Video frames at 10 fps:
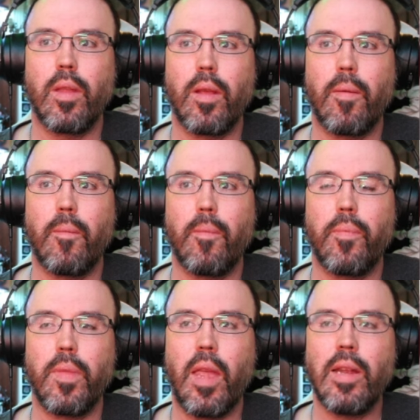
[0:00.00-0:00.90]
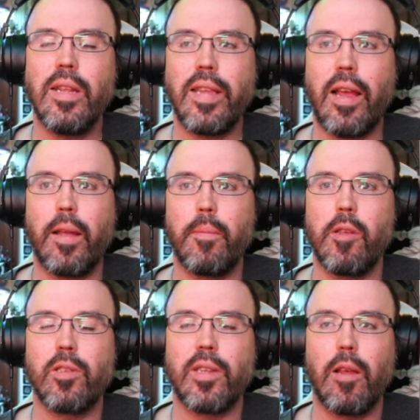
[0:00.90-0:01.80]
Palestinians. Anytime
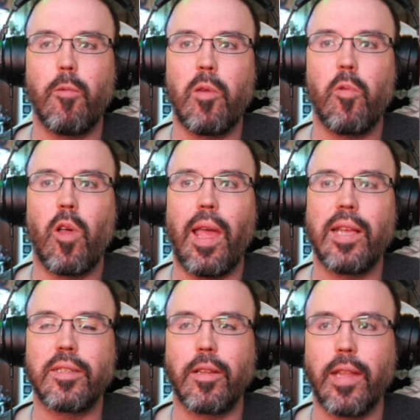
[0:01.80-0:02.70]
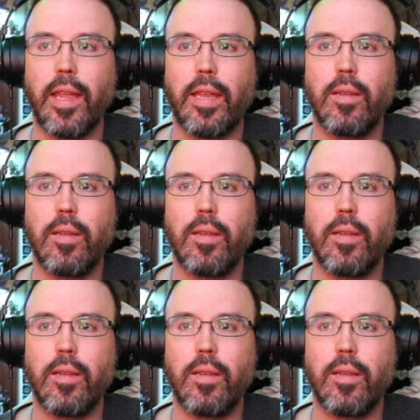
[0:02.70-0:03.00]
you say we will escalate,